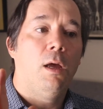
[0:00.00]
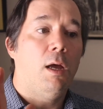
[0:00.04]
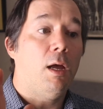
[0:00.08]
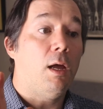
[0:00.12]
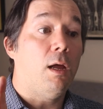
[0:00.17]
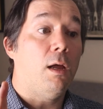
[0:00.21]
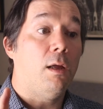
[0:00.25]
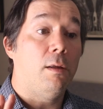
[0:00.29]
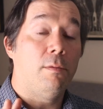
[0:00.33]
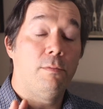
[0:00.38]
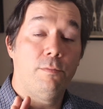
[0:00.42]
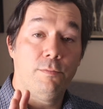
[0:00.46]

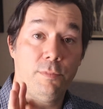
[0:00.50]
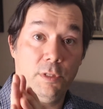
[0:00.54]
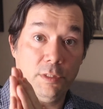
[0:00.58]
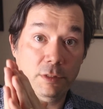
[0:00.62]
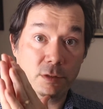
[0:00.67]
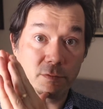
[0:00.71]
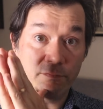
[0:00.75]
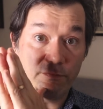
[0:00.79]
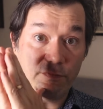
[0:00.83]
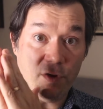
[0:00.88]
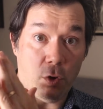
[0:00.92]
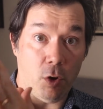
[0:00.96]
It's
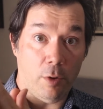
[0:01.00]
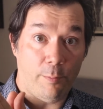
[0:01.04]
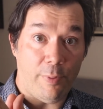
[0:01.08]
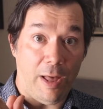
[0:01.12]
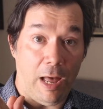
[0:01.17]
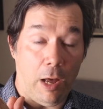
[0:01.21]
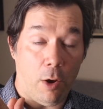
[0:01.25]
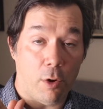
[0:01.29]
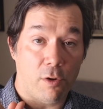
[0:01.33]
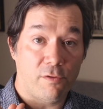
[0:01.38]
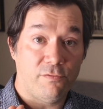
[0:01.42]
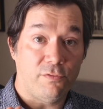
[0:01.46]
a very
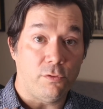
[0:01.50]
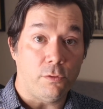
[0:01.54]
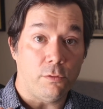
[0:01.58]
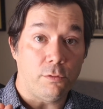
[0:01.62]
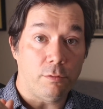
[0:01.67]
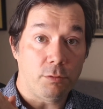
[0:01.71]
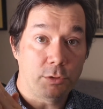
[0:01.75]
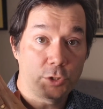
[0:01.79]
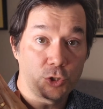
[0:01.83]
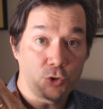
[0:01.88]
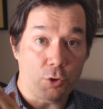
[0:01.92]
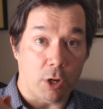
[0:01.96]

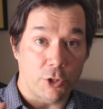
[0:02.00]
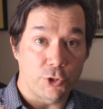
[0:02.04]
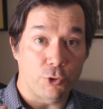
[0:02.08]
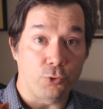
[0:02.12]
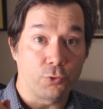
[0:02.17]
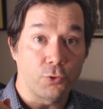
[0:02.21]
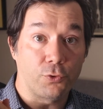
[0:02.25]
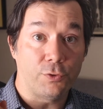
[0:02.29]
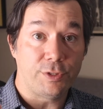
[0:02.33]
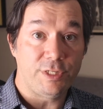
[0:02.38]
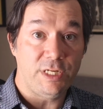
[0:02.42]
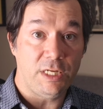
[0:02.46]
powerful
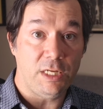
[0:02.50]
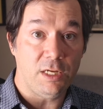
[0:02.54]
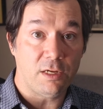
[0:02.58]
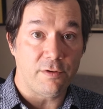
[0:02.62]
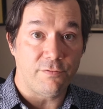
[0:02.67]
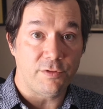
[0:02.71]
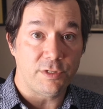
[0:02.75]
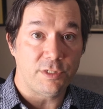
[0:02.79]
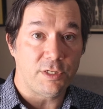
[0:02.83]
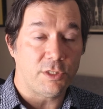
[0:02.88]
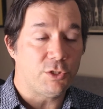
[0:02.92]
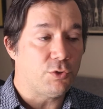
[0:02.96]
structural critique
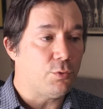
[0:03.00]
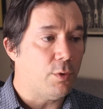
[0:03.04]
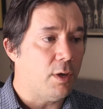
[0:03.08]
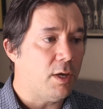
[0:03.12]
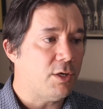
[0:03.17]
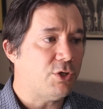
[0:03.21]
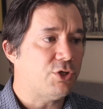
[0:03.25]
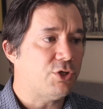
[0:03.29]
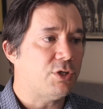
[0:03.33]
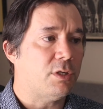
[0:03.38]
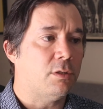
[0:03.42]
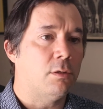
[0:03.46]
of the
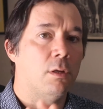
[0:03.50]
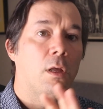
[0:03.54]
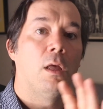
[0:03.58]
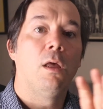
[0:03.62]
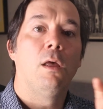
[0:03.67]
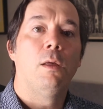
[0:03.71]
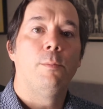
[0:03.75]
situation.